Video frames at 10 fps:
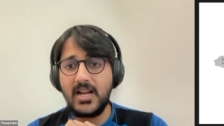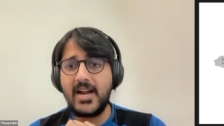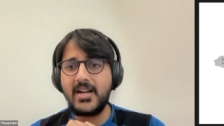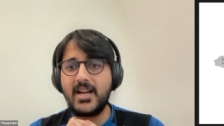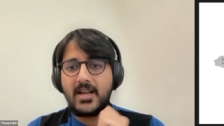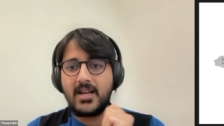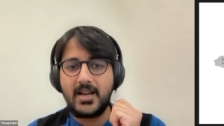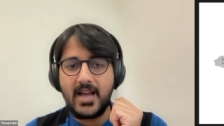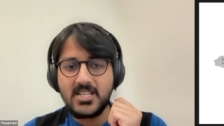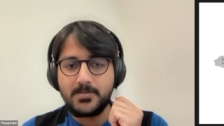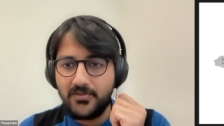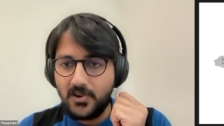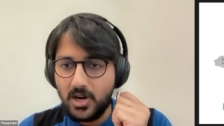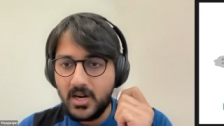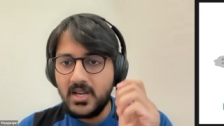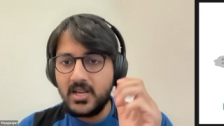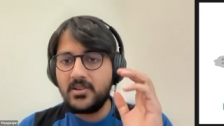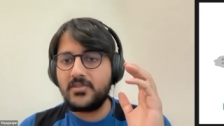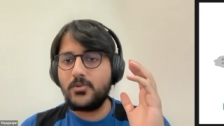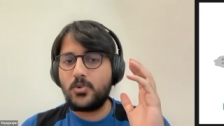And uh, as before,
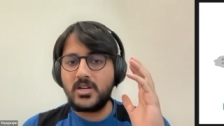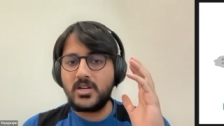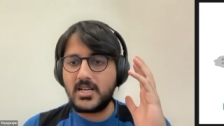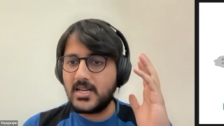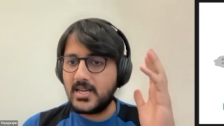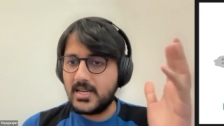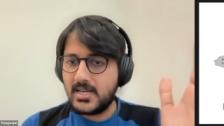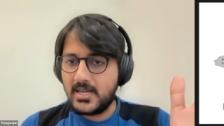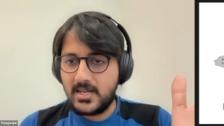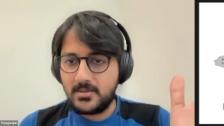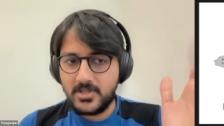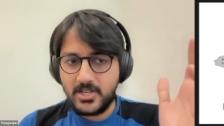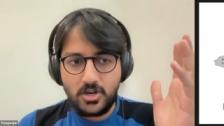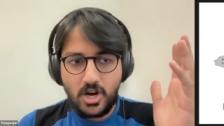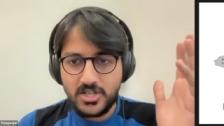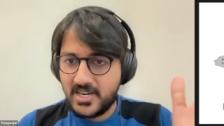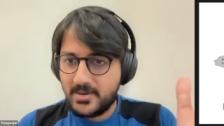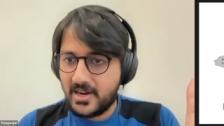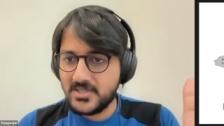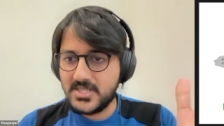we want you know
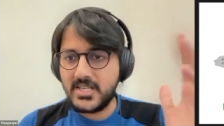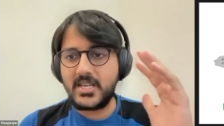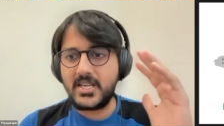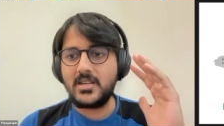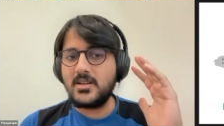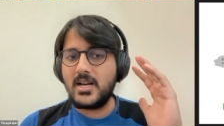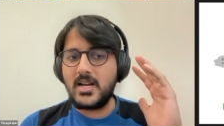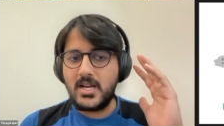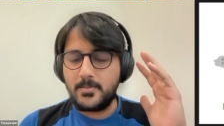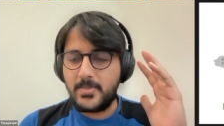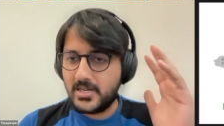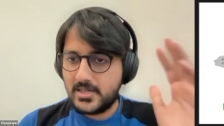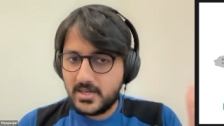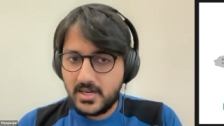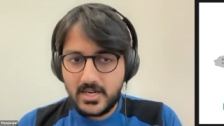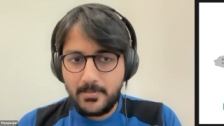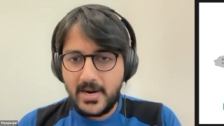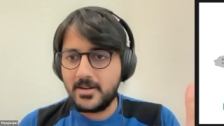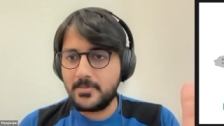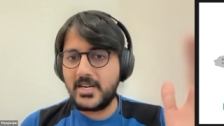on-chain privacy, uh, better
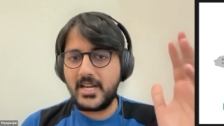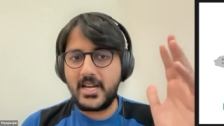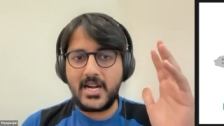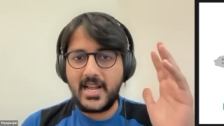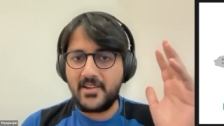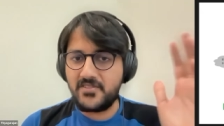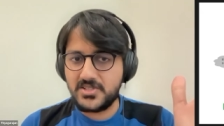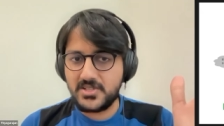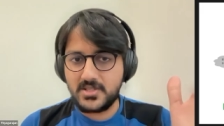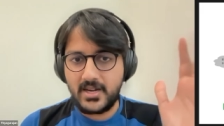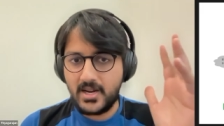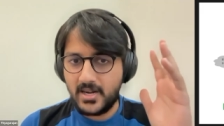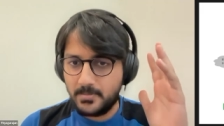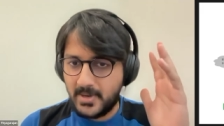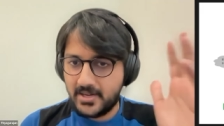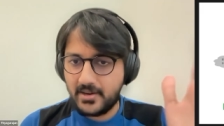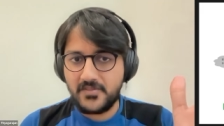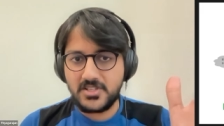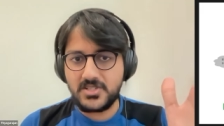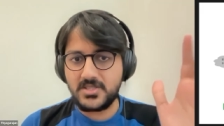compatibility and efficient and, and better
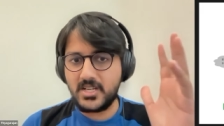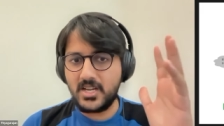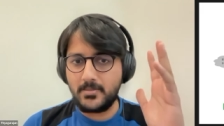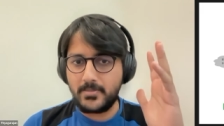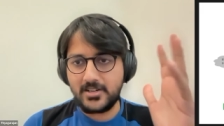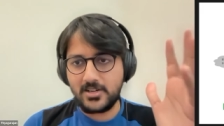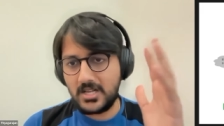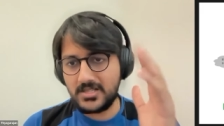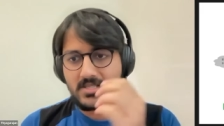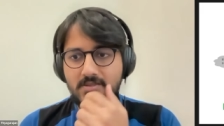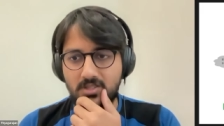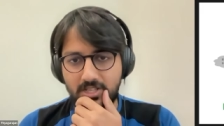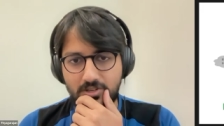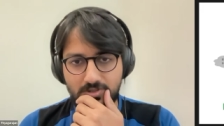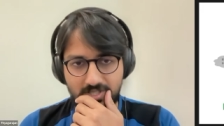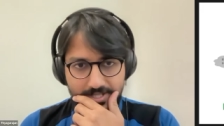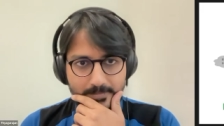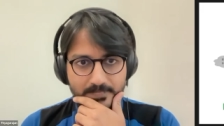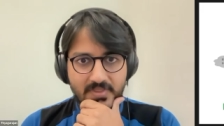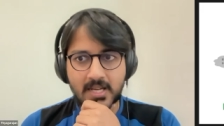efficiency and better costs for the users.